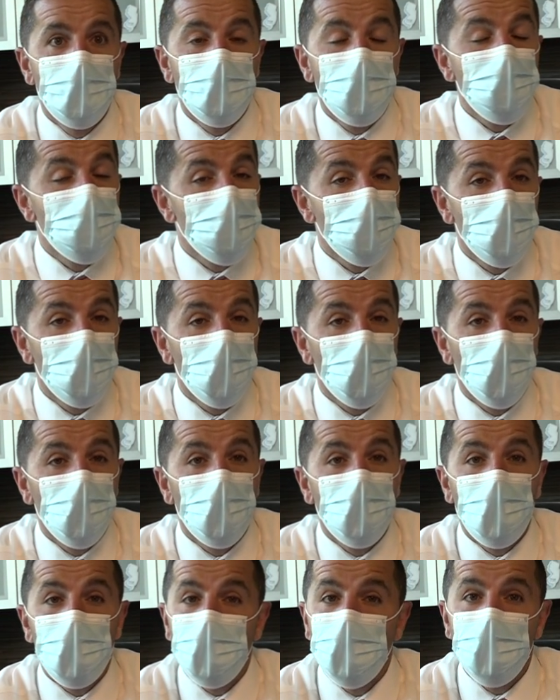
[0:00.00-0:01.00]
This year,
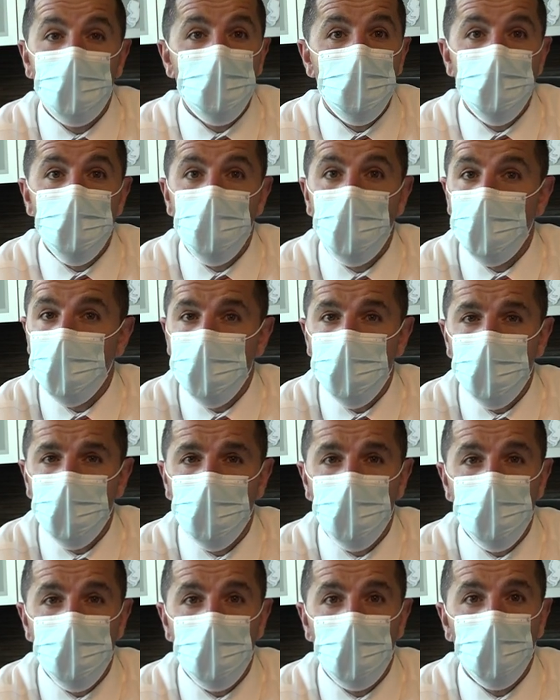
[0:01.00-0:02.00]
Nadia is challenging
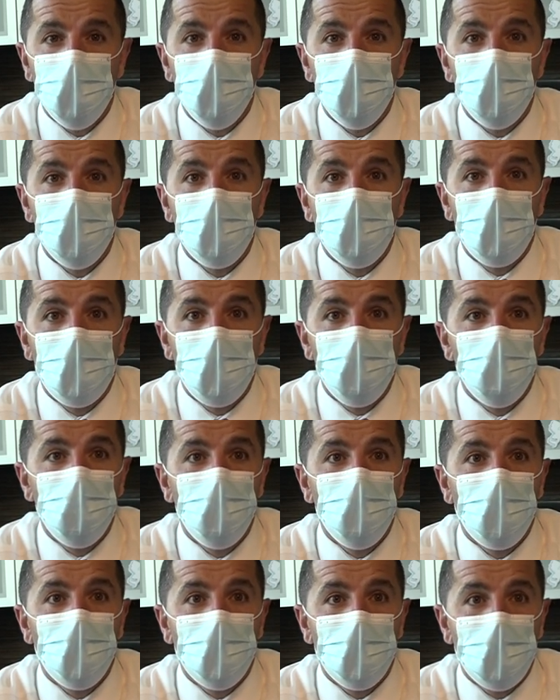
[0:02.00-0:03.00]
herself with an
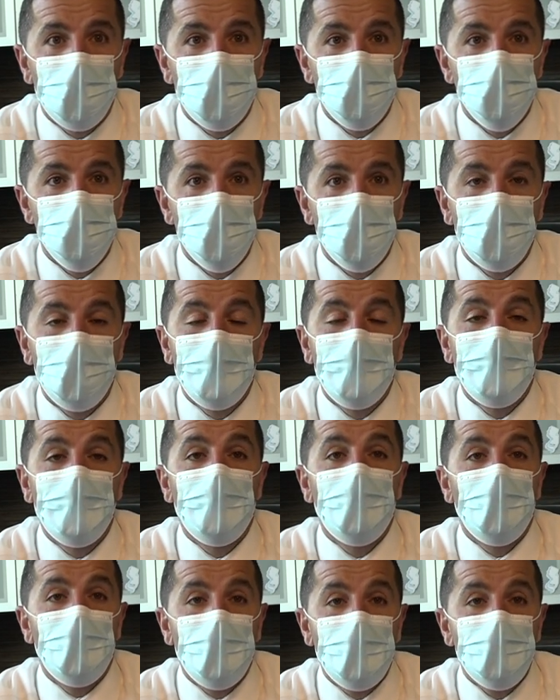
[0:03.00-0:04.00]
AP Biology
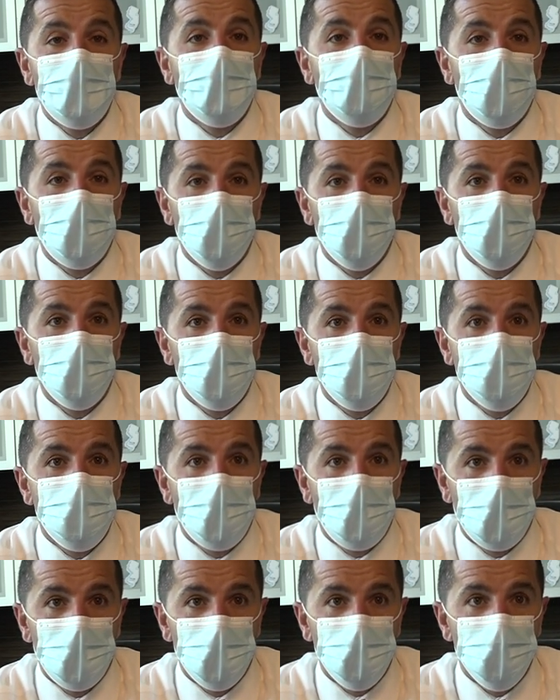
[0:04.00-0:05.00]
and Calculus
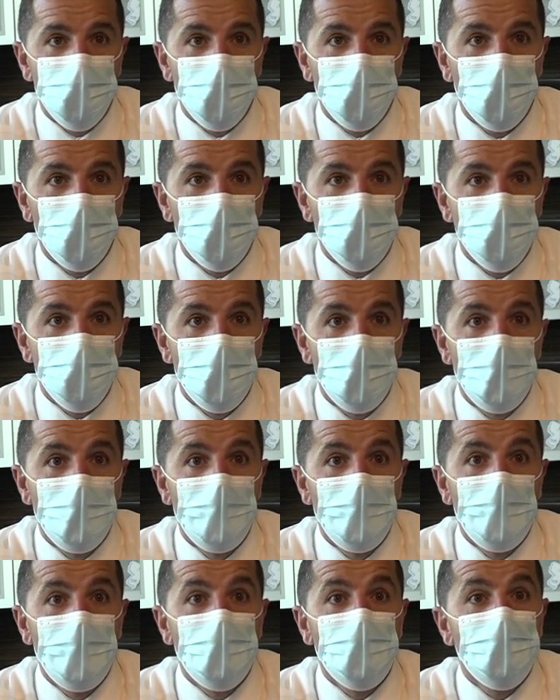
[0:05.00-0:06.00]
honors course.
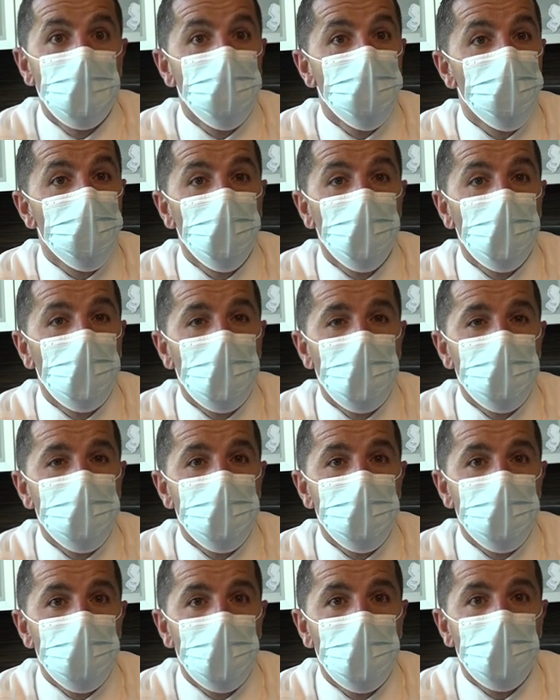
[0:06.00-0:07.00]
This student has
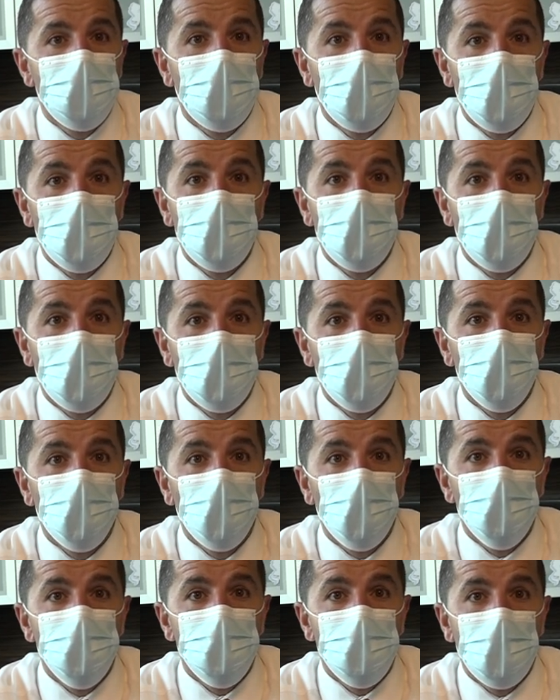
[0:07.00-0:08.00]
attained high honor
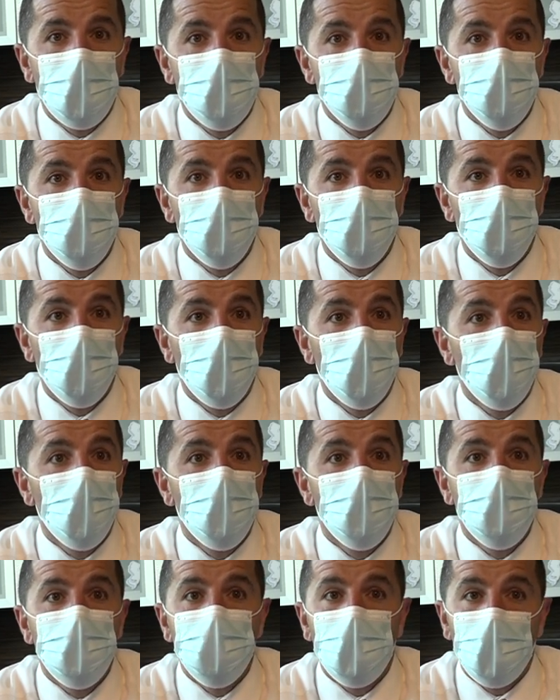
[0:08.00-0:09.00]
roll status for
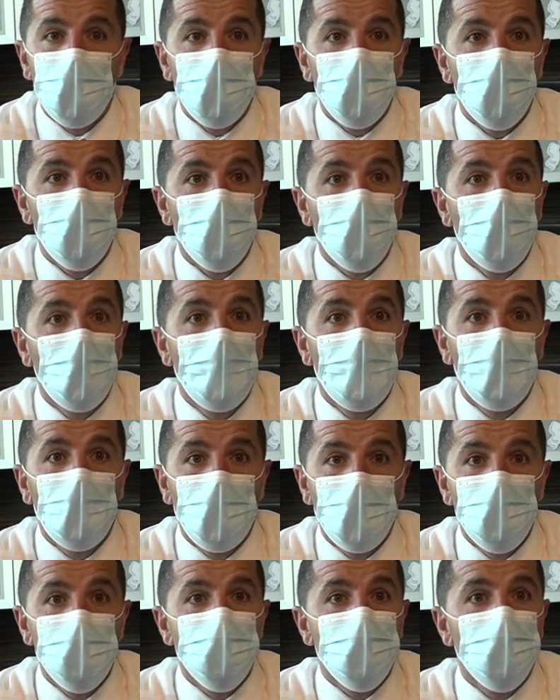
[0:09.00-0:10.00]
her entire
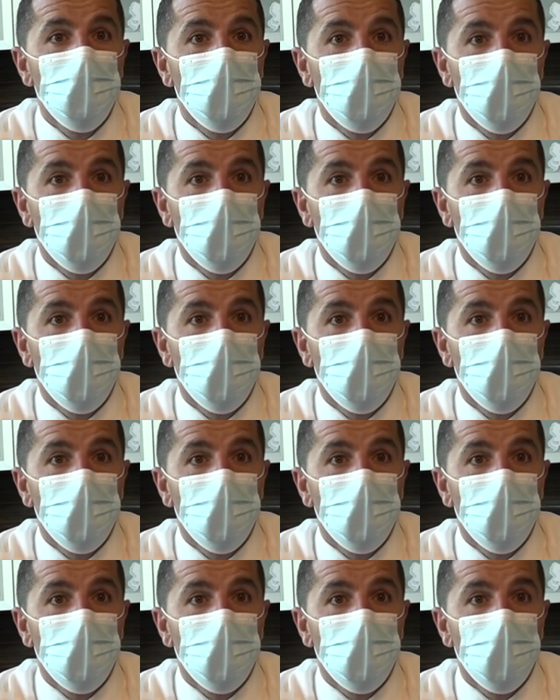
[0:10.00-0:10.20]
high school